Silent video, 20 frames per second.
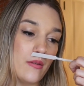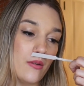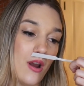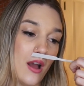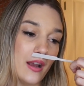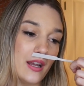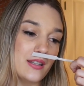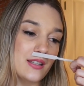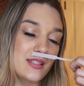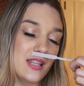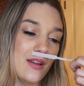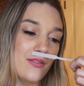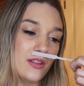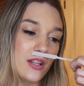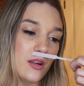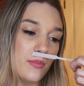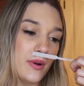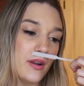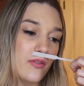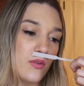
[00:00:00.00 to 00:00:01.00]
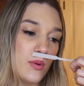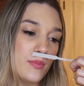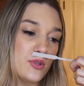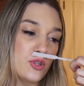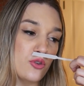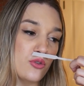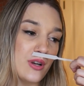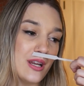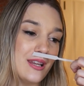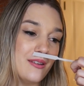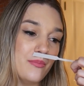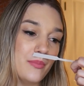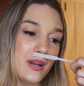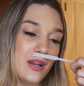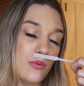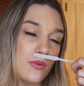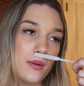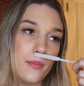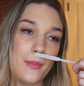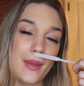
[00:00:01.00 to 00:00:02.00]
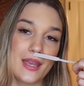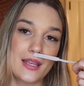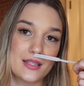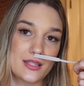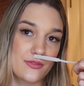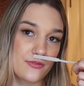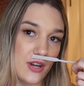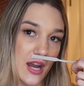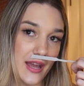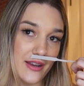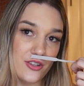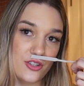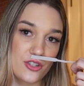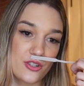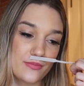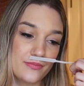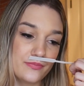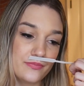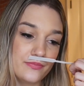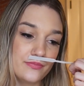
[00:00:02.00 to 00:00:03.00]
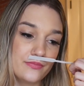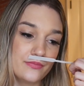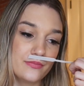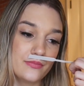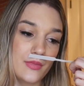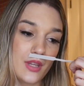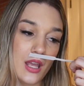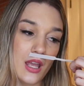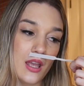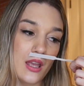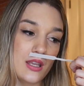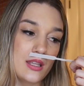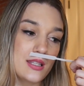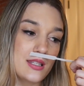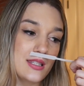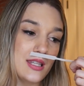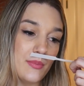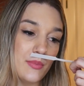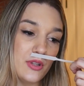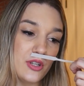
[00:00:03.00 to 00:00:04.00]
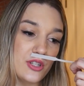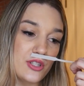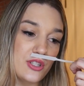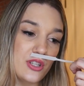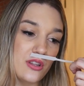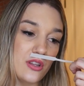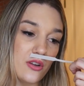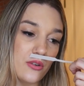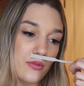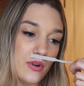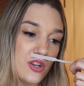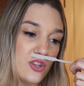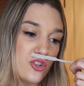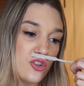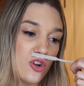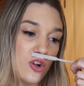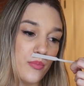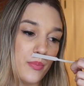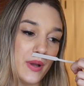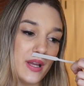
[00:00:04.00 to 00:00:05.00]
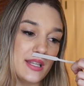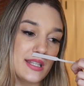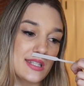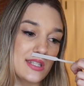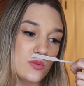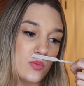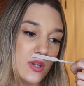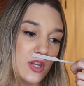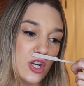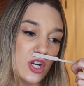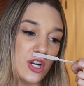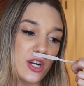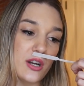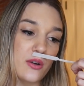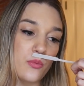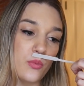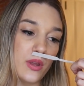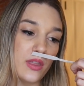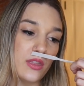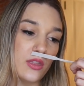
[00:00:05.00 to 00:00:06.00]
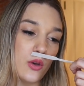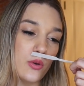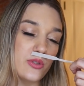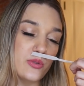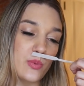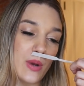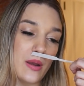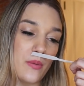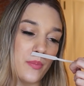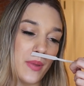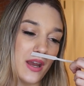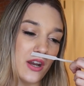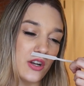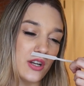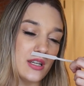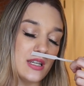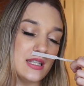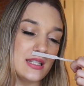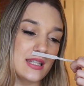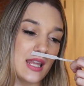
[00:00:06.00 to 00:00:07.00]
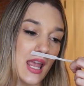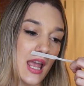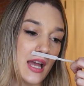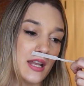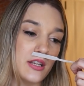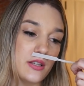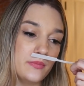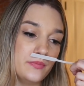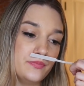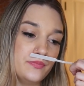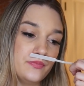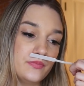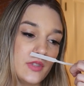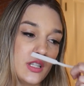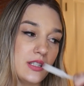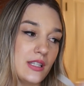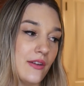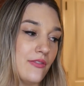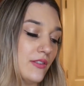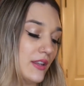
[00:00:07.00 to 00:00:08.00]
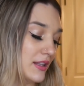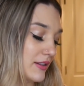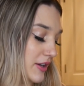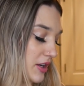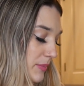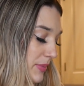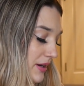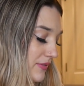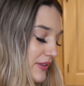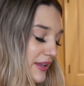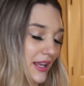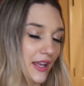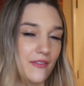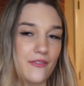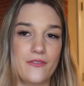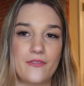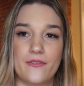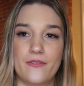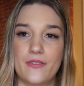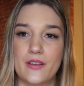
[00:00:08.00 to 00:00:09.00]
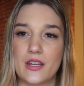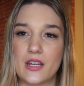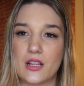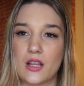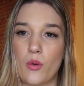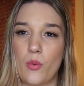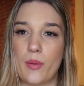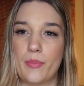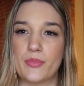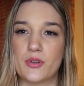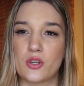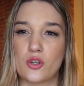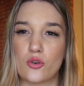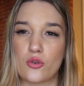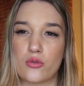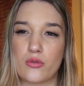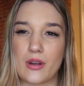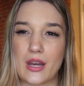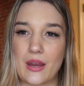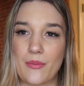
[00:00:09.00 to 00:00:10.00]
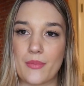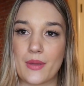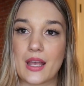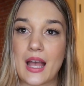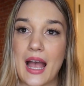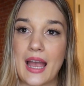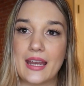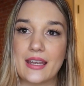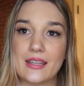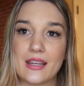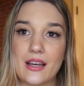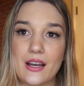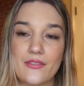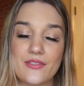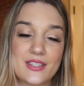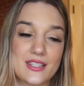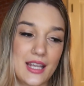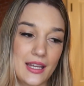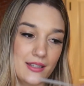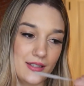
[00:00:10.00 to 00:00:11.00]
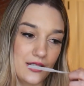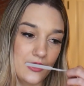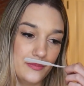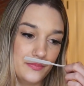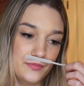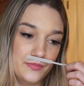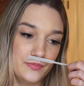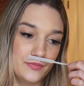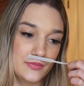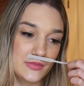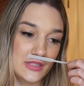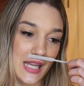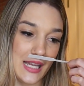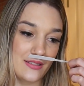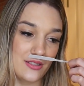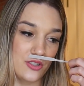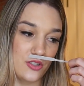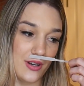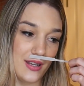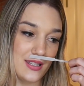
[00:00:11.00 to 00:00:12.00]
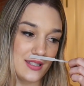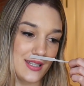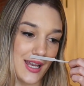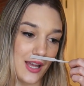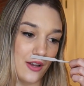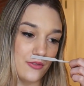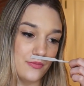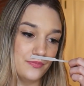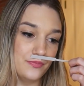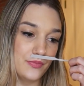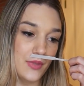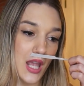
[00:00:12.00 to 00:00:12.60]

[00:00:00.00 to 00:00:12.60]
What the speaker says: me wrong, it does have a little bit of a whipped cream, but it remains fresh. Similar to the original, but sweeter with those red berries, and definitely a little bit of like a vanilla whipped cream kind of scent as it dries down.